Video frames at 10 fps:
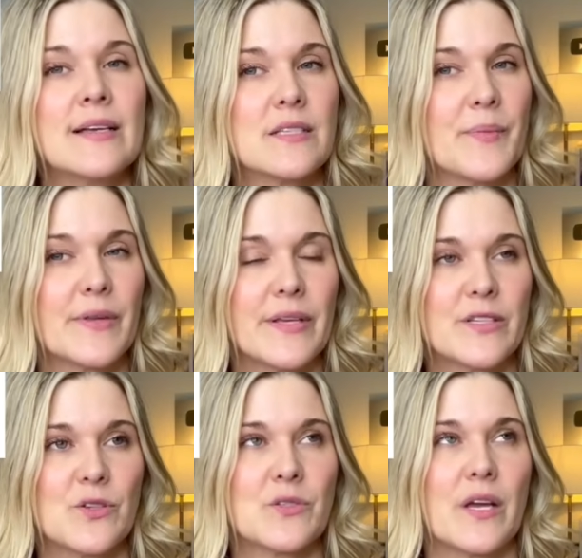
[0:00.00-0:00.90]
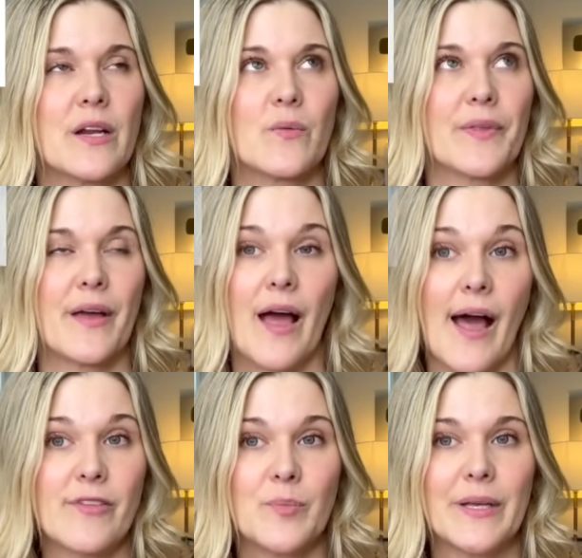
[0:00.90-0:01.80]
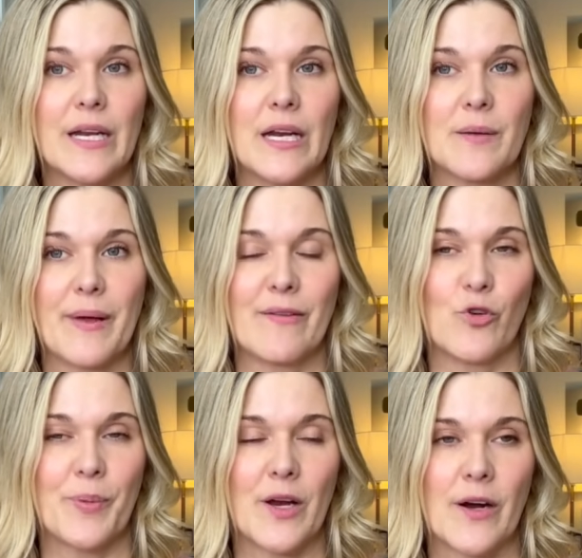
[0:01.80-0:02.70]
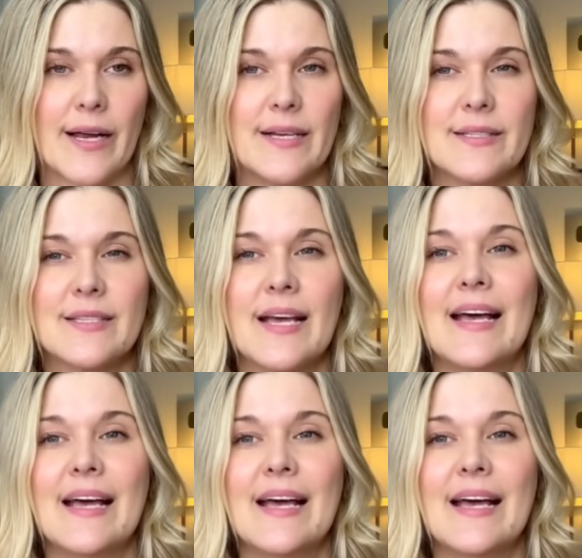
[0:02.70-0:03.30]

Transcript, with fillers: typically associated with heavy bleeding and painful periods?